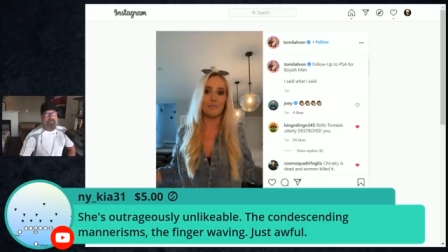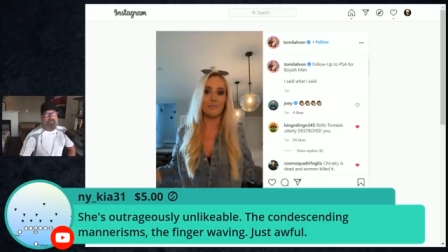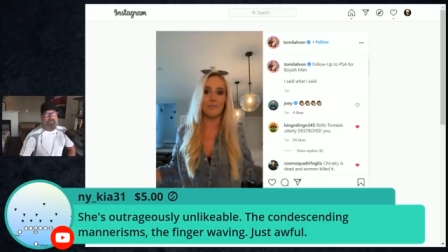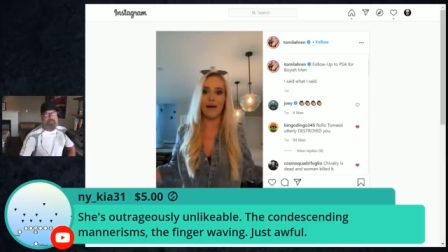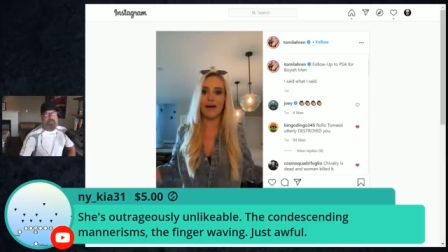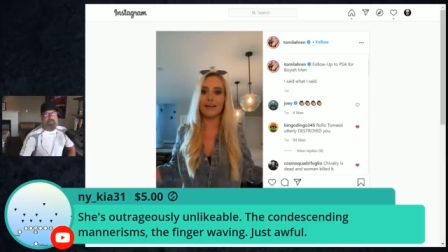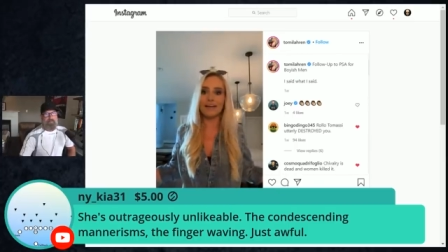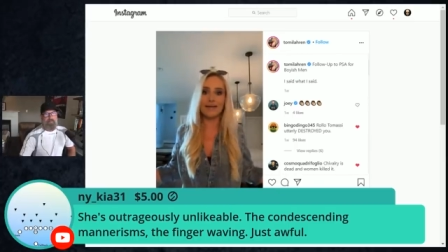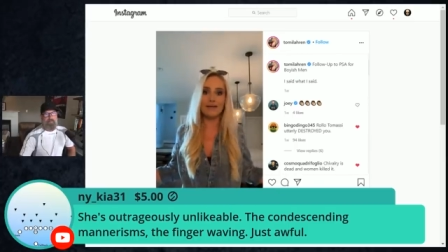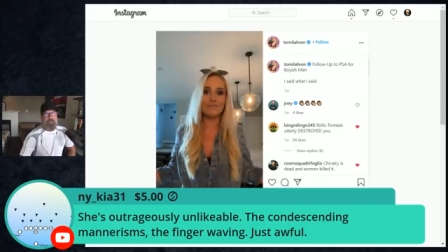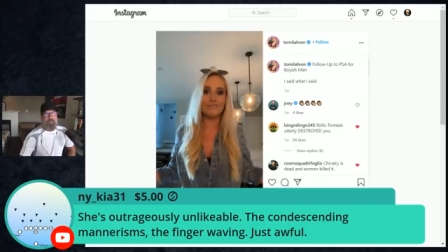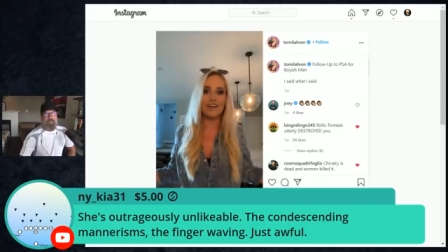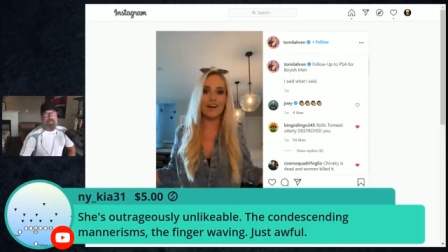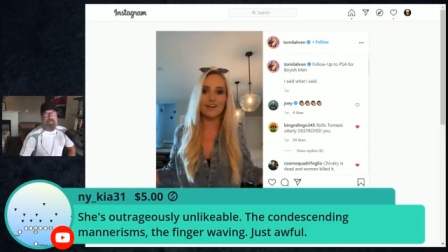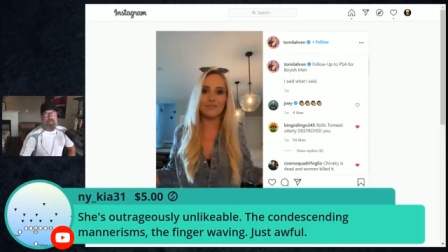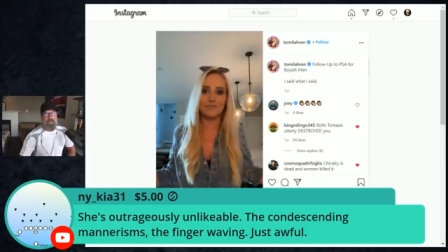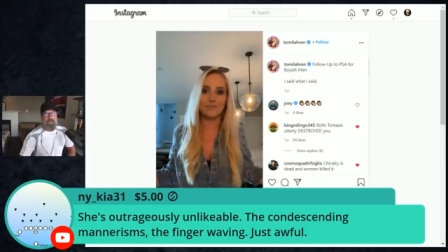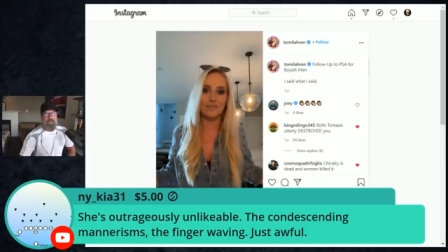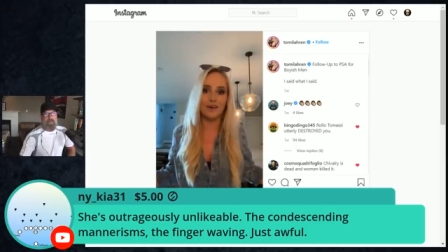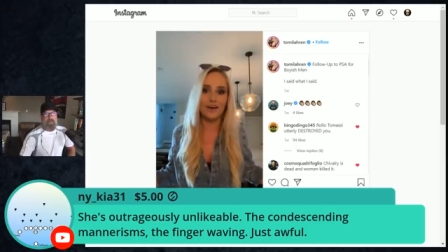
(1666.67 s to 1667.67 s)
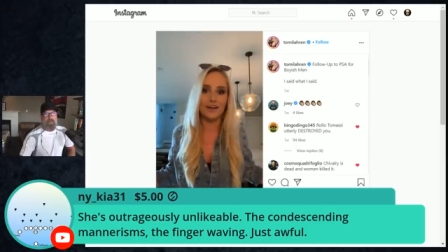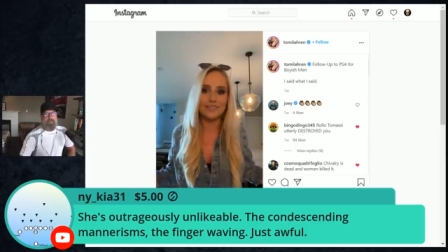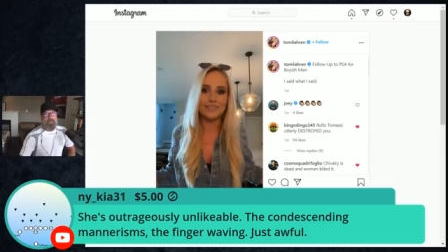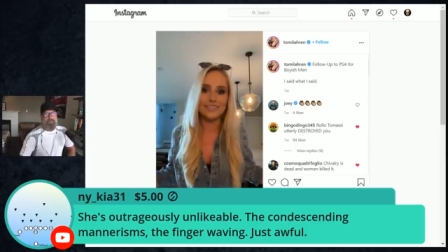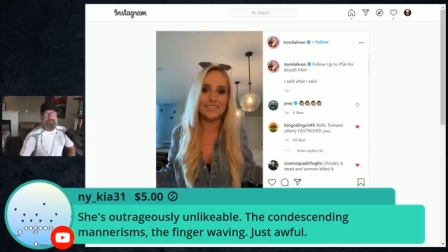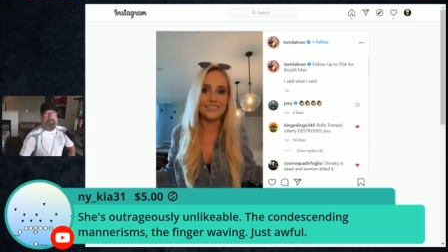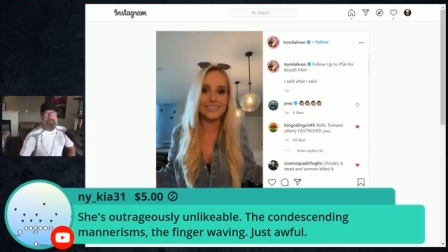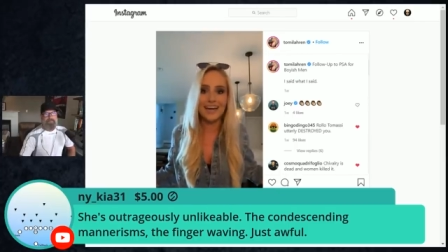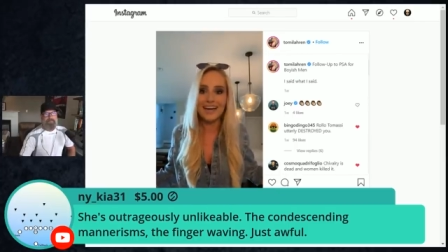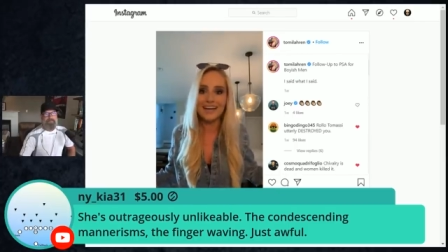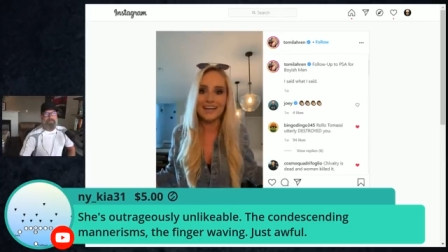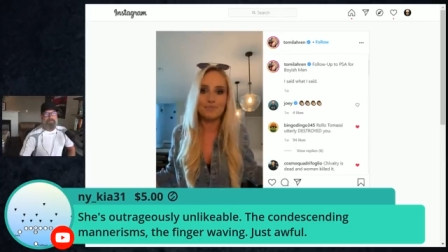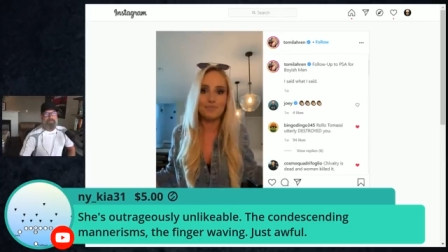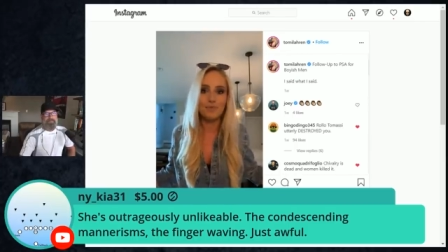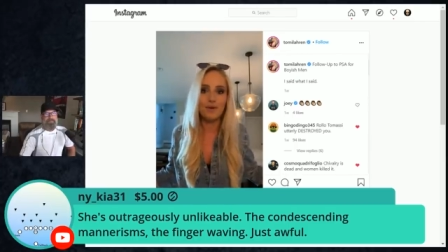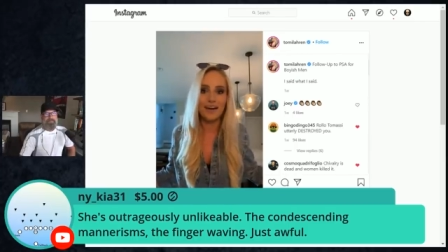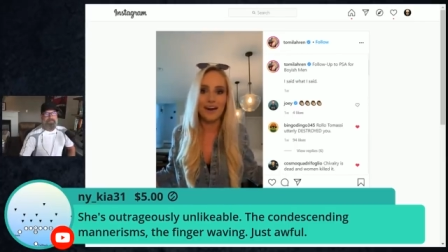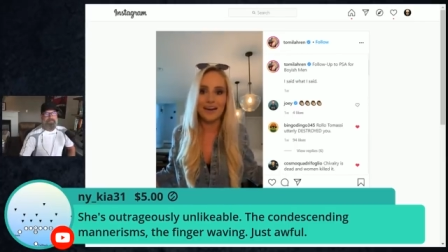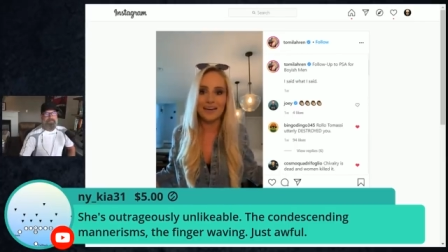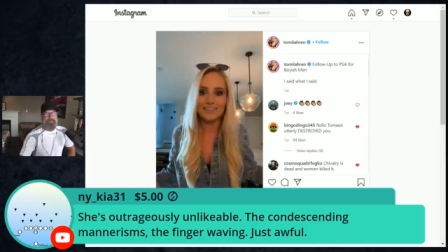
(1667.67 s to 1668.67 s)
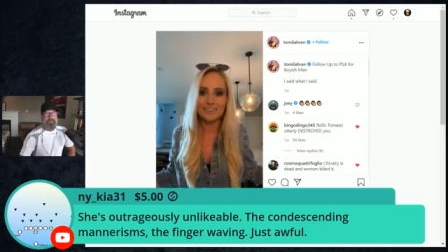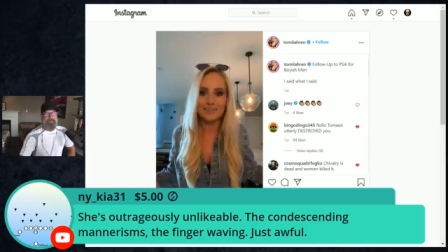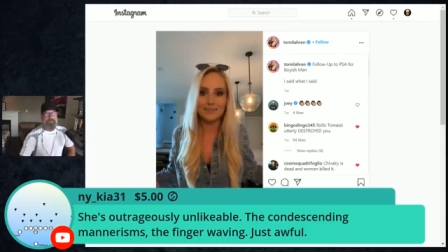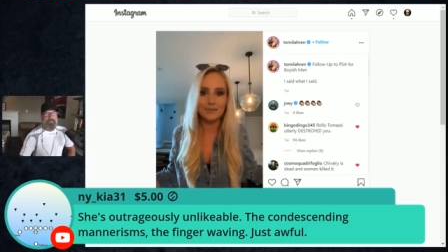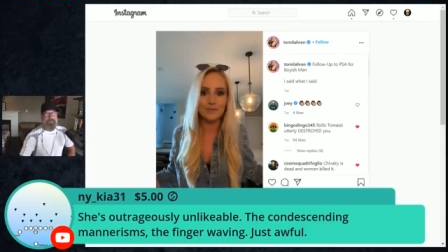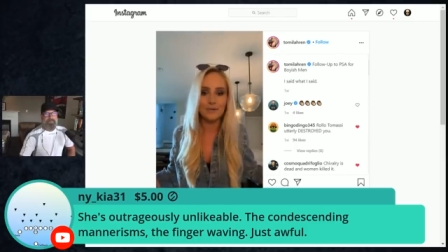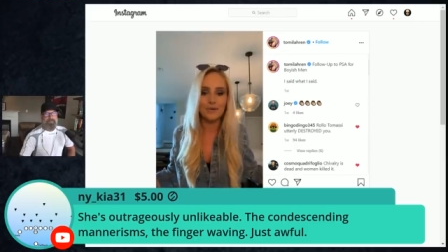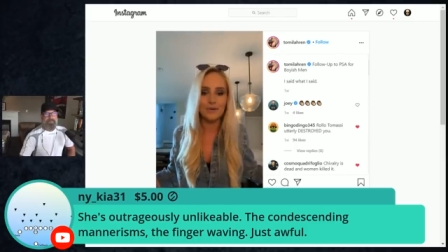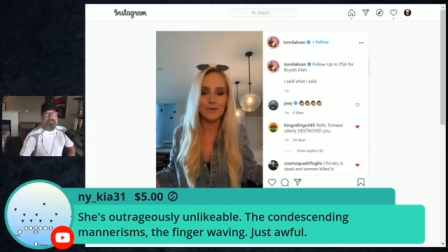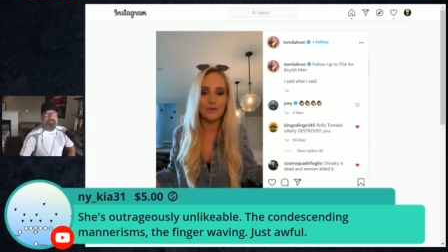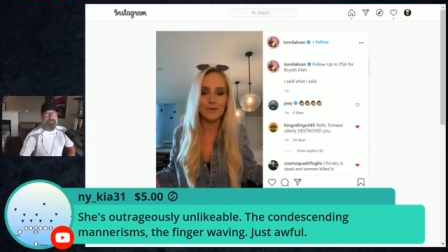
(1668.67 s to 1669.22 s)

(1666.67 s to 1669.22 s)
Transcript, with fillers: my damn final thoughts, because that is what I do.